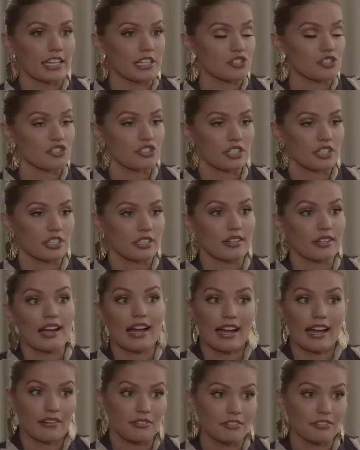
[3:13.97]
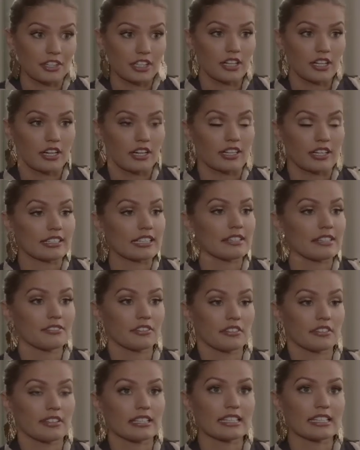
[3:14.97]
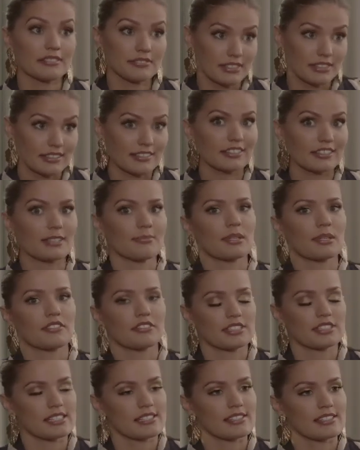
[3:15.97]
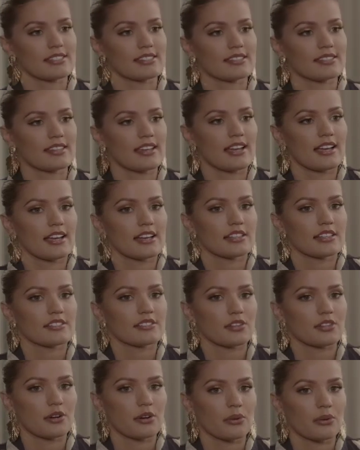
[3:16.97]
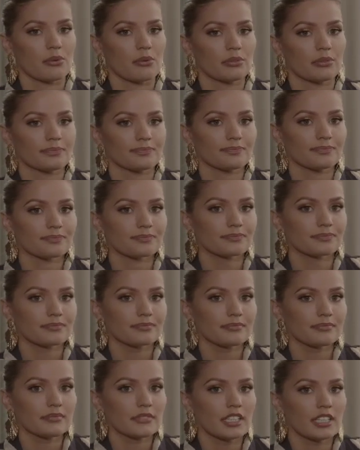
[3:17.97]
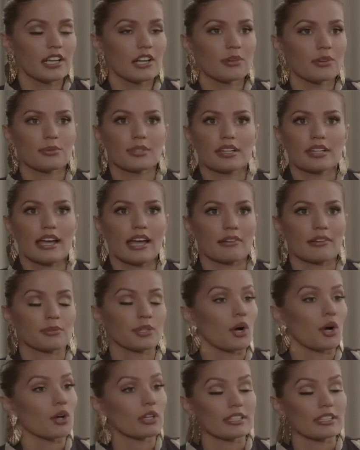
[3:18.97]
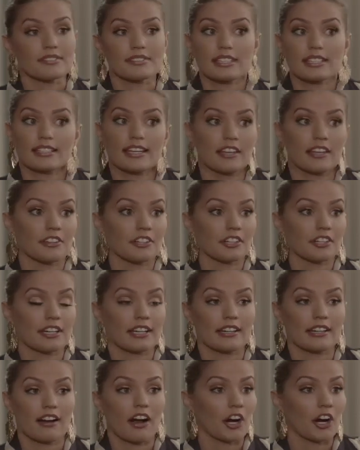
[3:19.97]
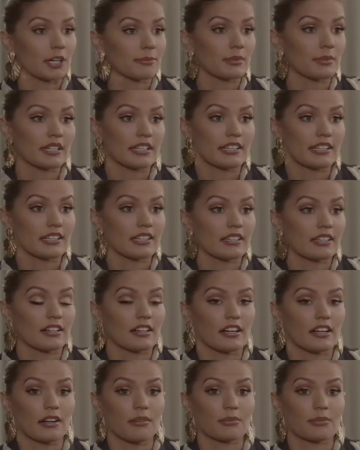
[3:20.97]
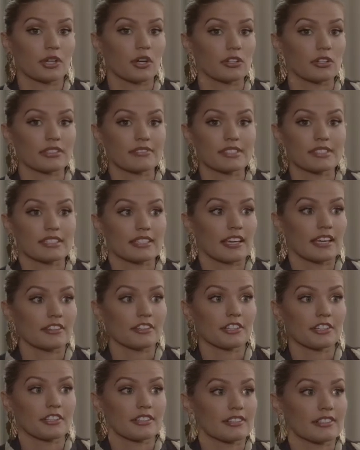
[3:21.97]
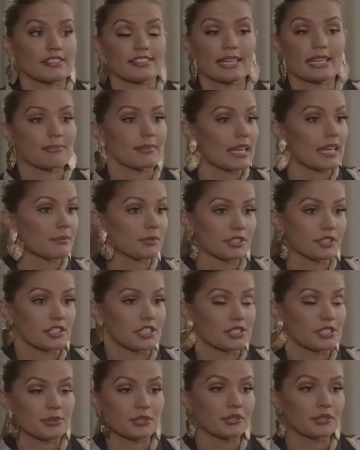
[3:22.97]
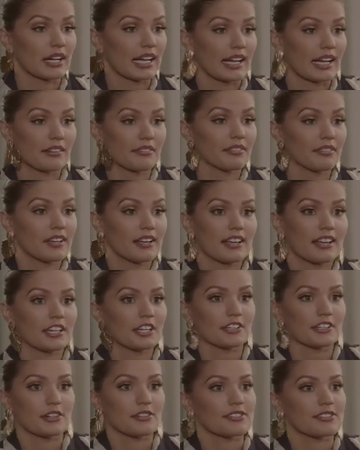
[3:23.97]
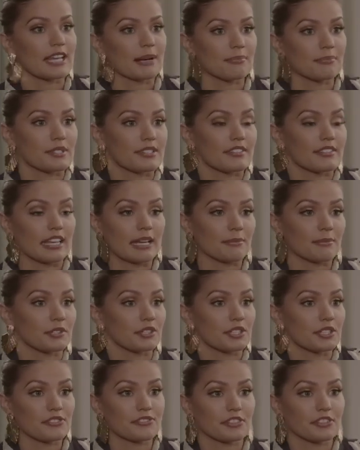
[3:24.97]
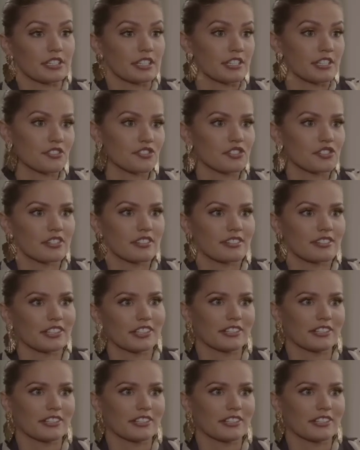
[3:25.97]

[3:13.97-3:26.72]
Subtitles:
Asia, Africa, and even the Middle East. So, we all live together in harmony. We all live together in the same neighborhoods. We don't have, you know, separate neighborhoods for each,